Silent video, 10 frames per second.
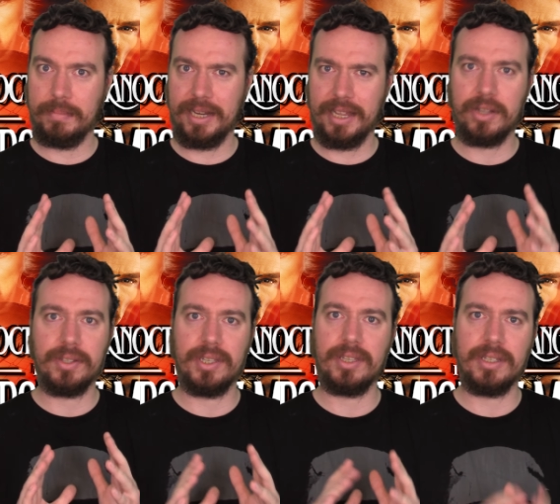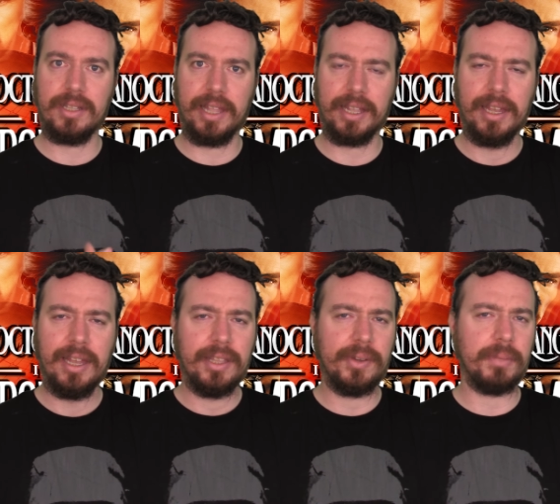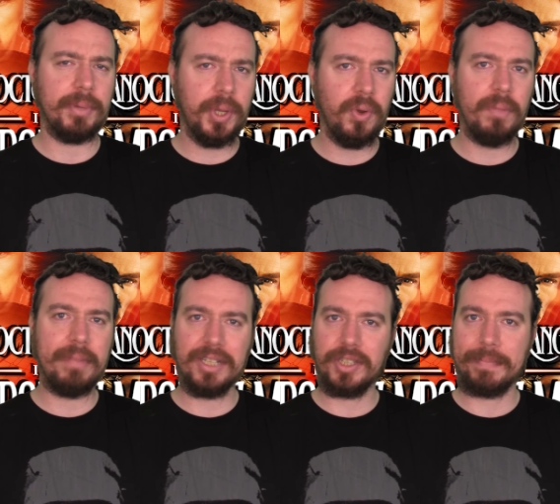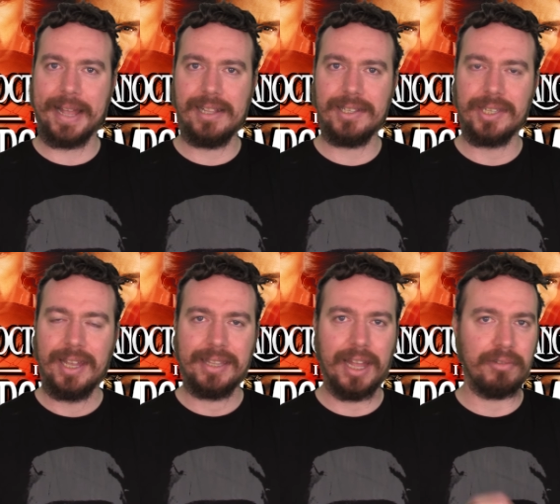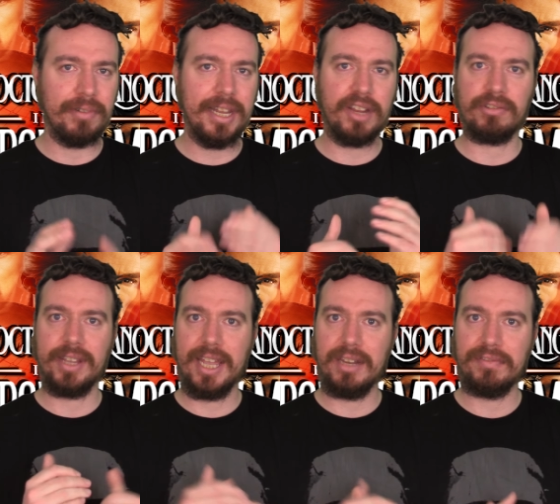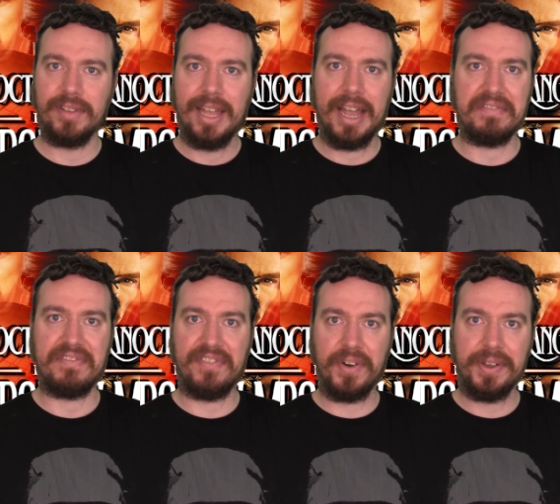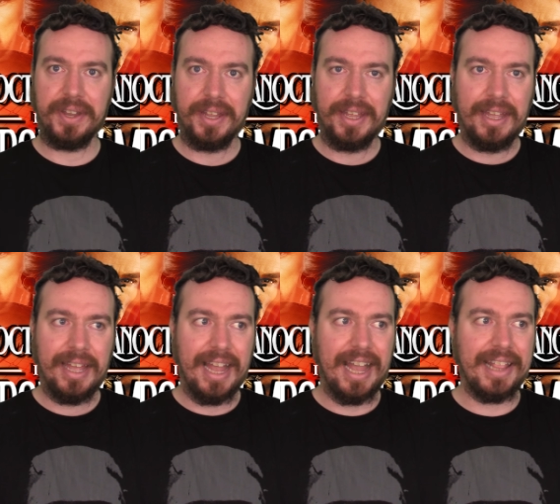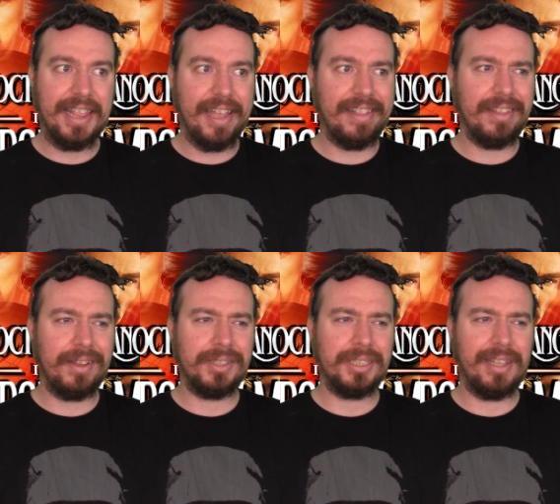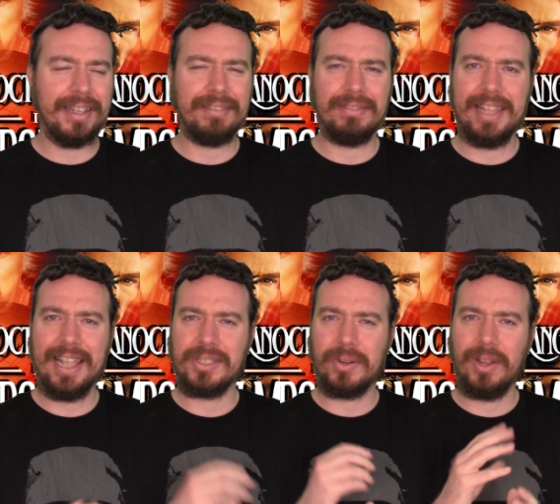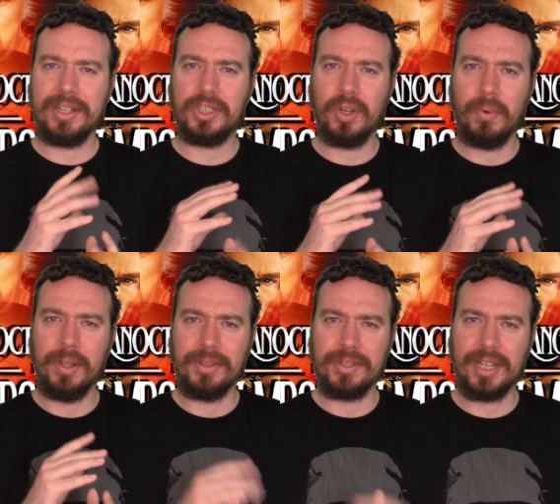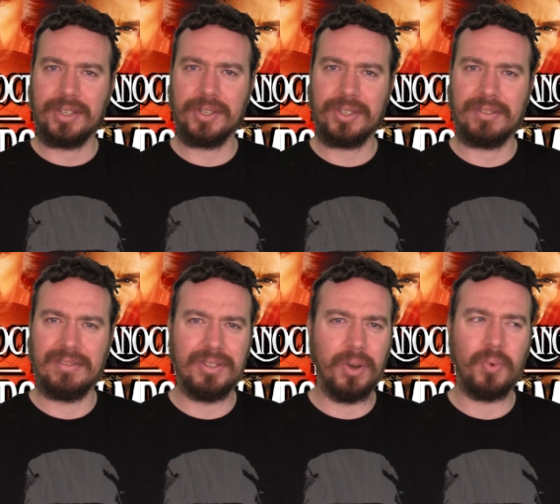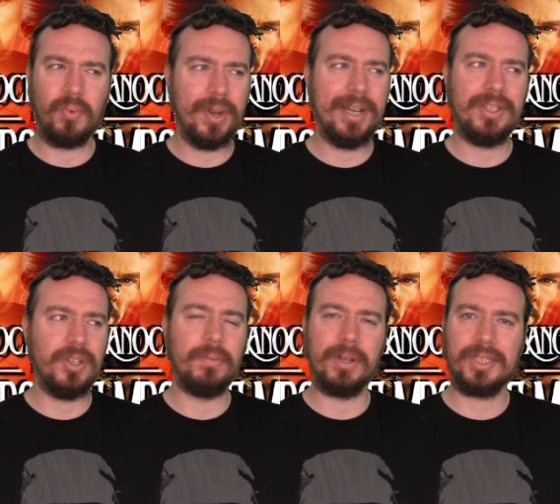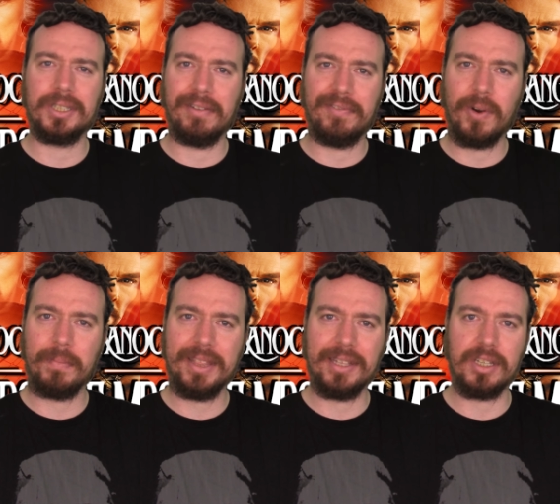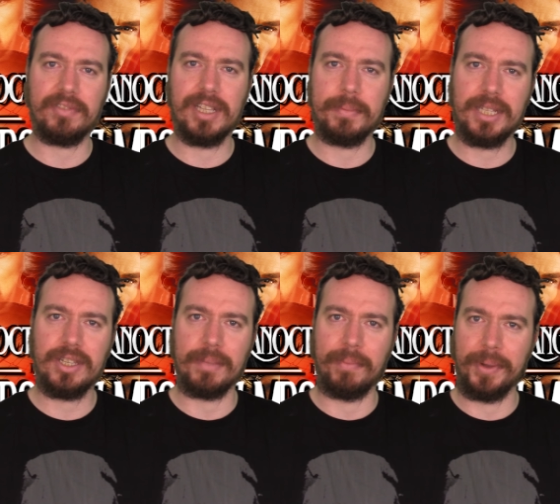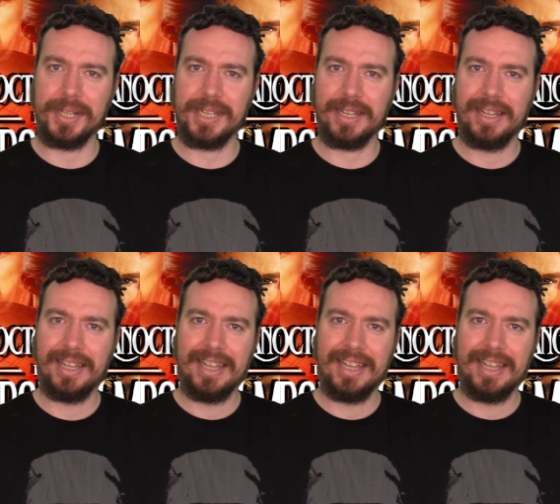bit inconsistent. Like, there are some cool magic battles that are really creative and fun. And then there's, like, laser light show ones that just don't really do much for me. They just felt a bit disappointing